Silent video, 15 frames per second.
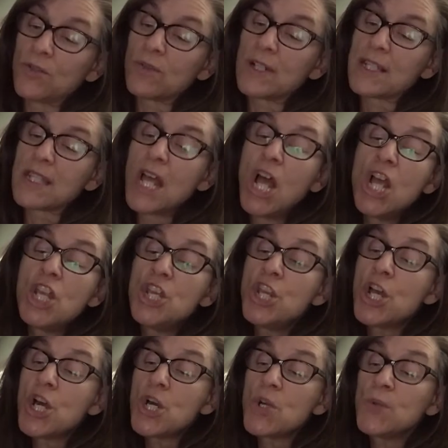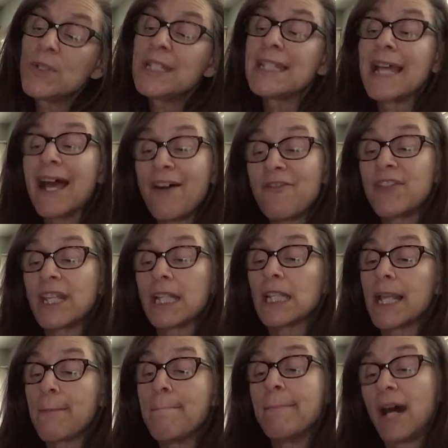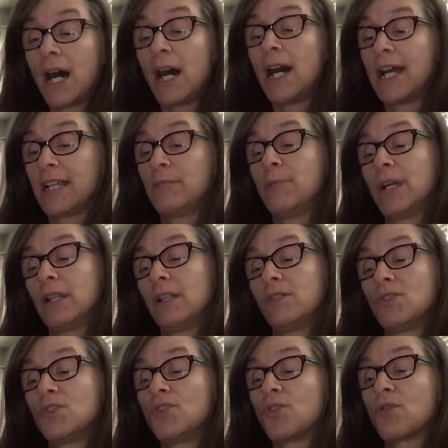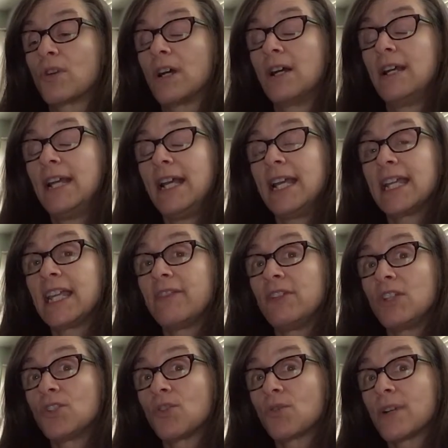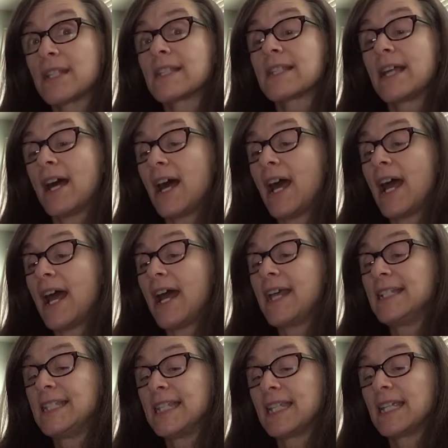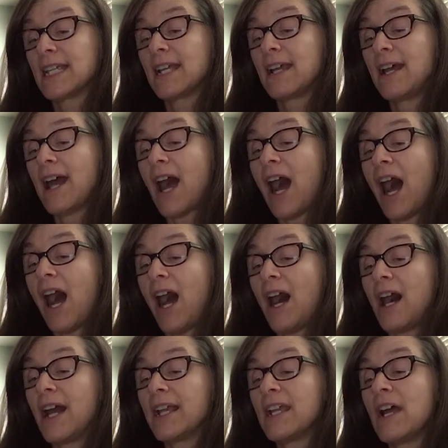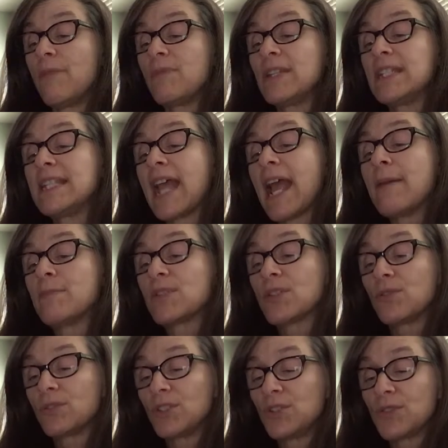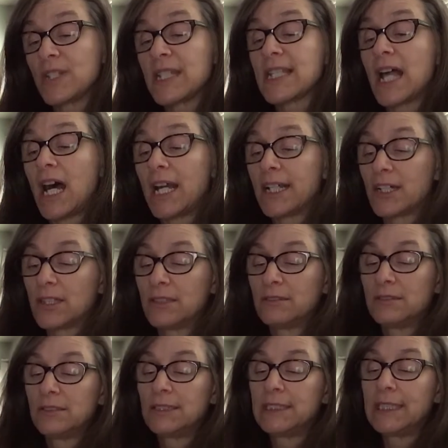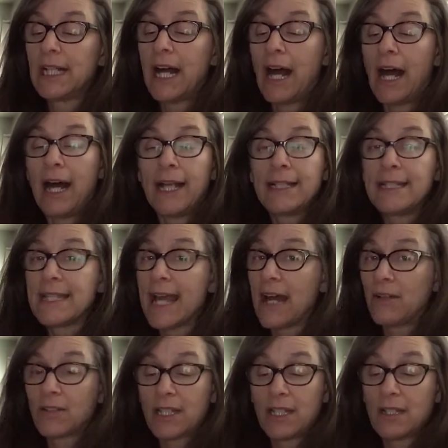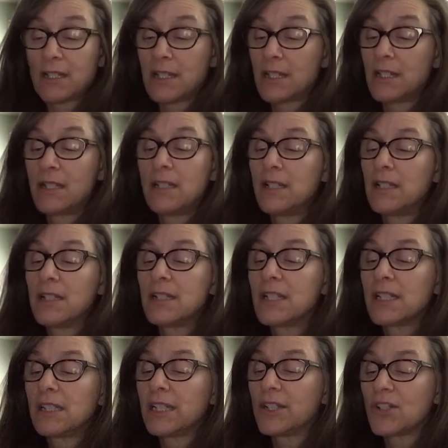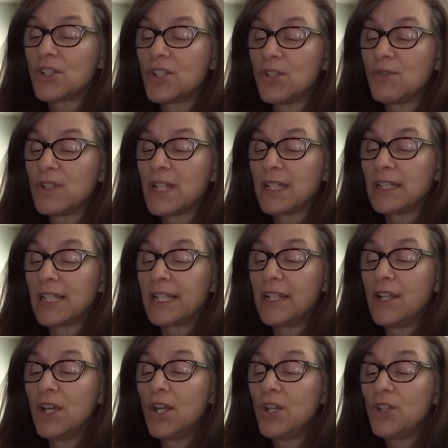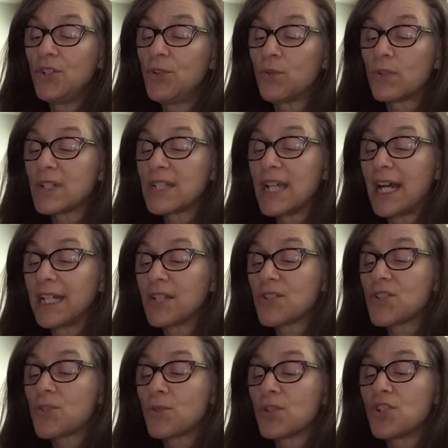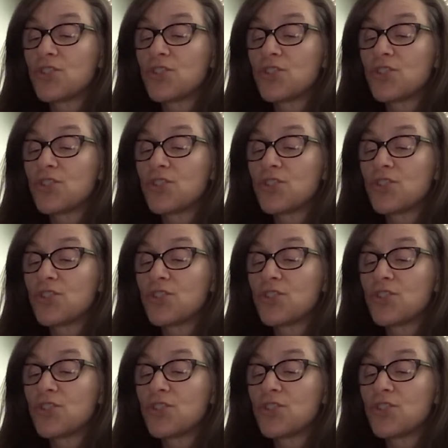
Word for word: Doris. No, definitely mine, bellowed Dora, giving Doris a dig. I am the damsel you desire. I doubt it, declared Duke Dudley. Your dinosaur